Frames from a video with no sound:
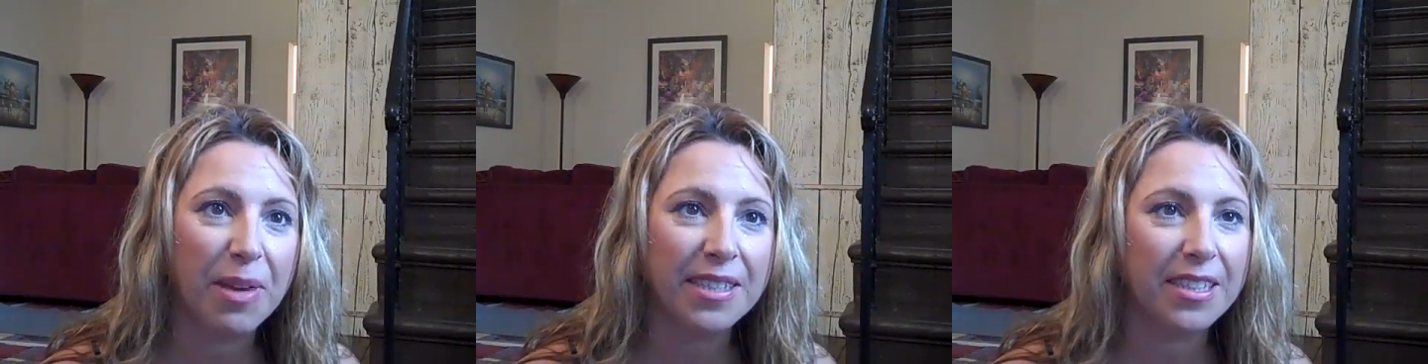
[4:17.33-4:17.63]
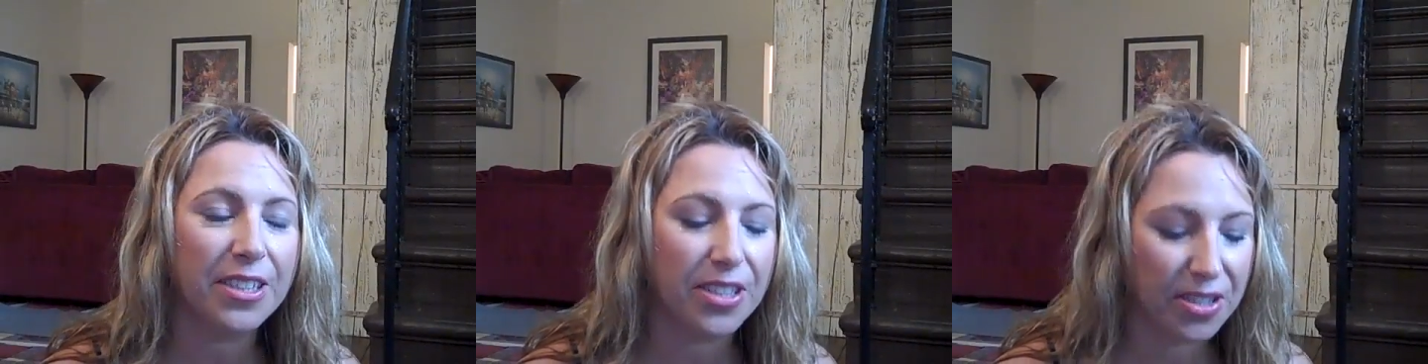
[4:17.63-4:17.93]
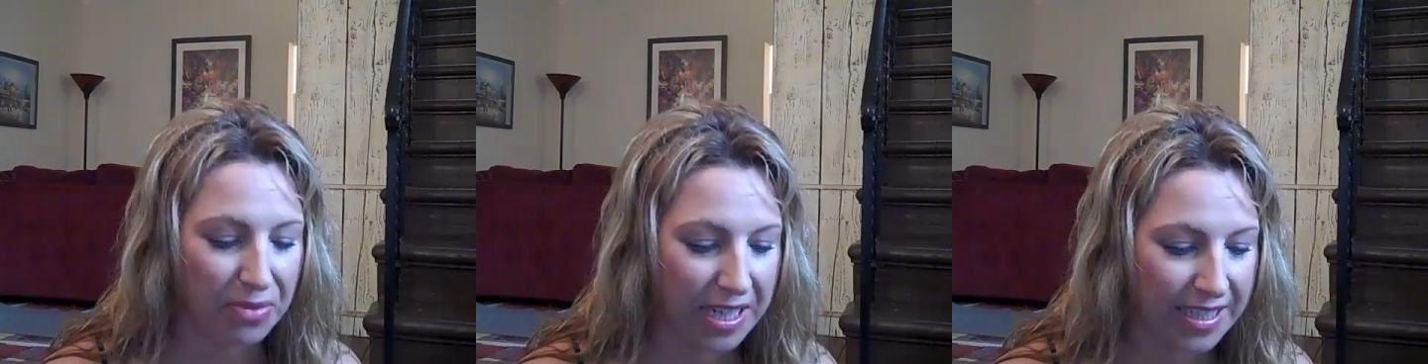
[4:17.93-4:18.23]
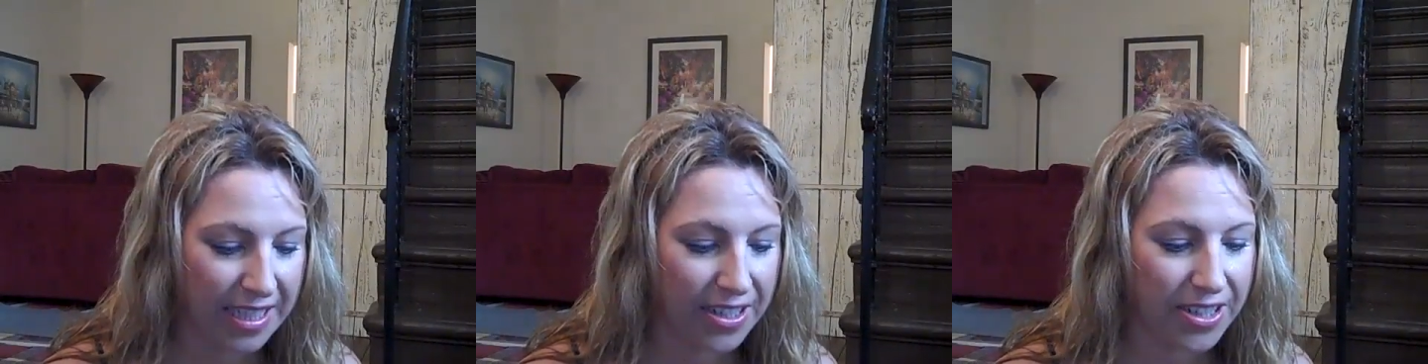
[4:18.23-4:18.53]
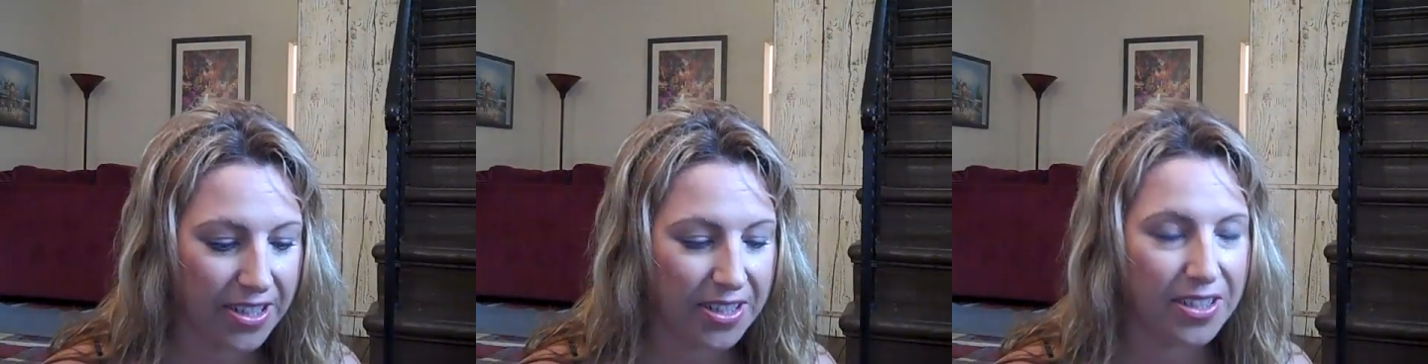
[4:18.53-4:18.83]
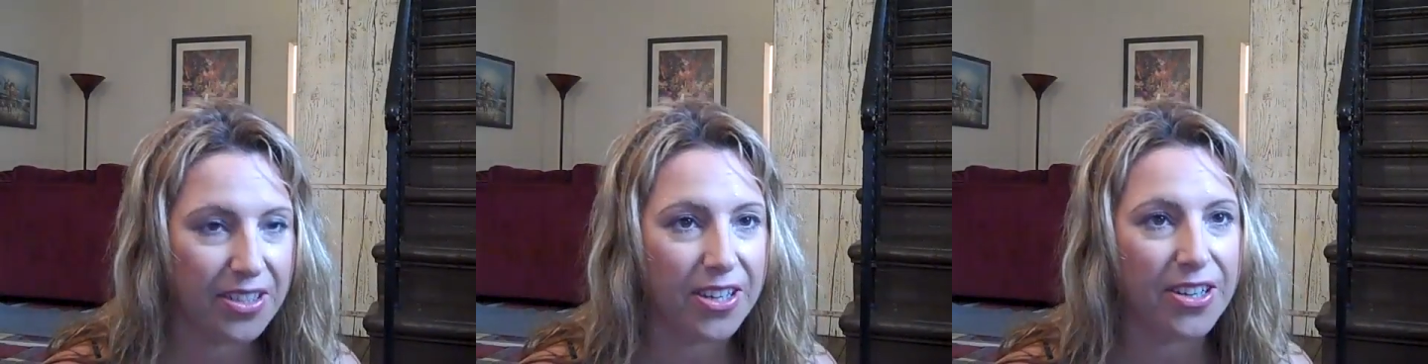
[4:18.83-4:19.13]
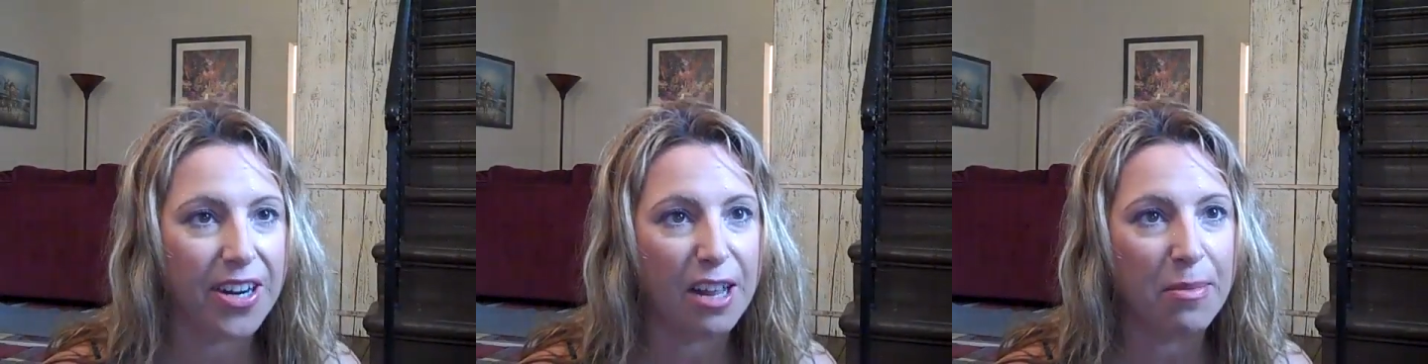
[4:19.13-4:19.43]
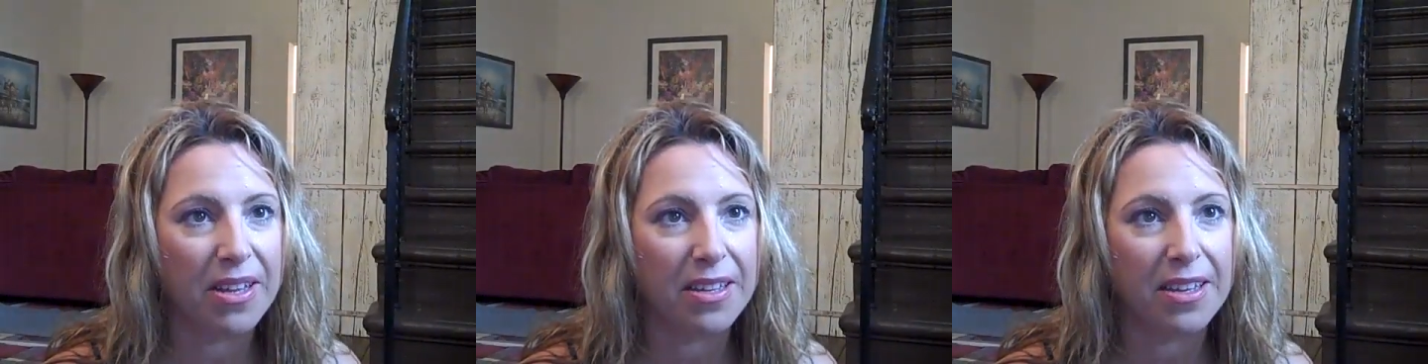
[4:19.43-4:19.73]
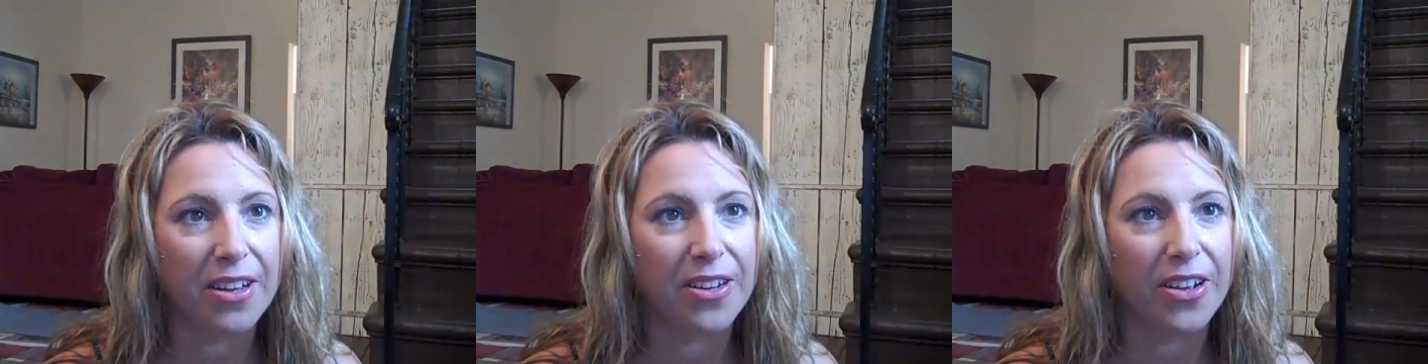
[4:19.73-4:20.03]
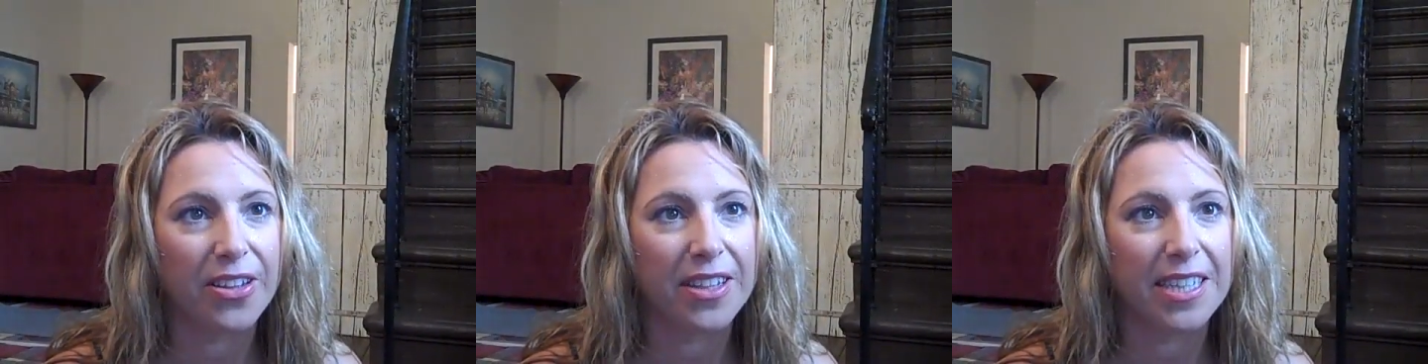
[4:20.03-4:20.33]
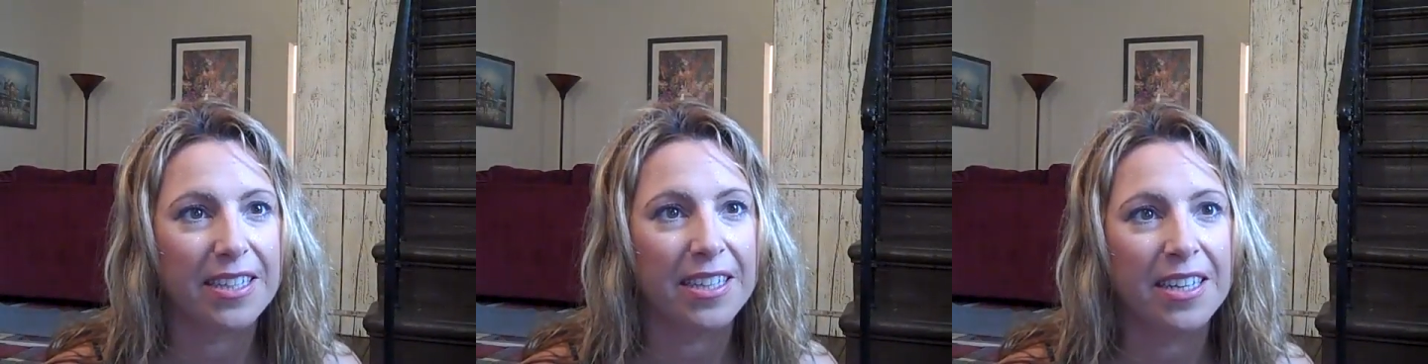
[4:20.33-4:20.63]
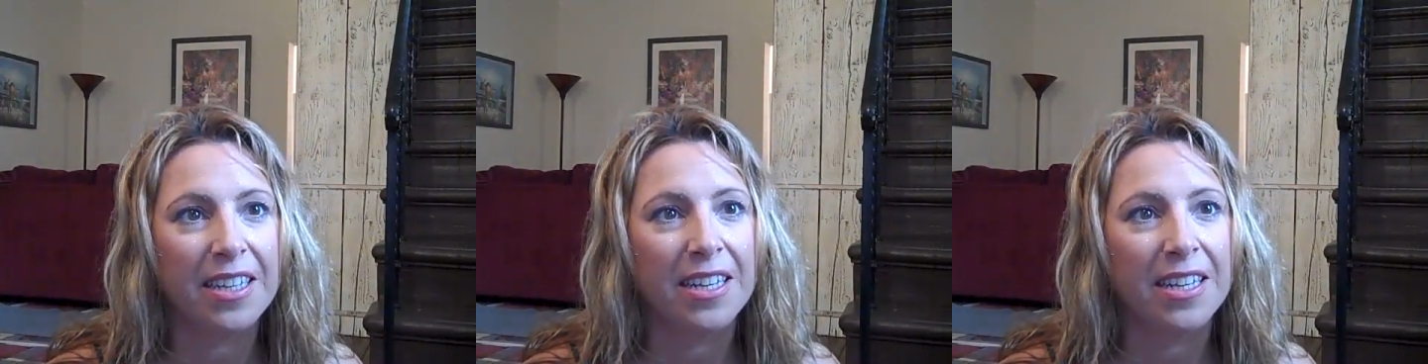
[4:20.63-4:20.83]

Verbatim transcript: My sister is raising her daughter Emma on all these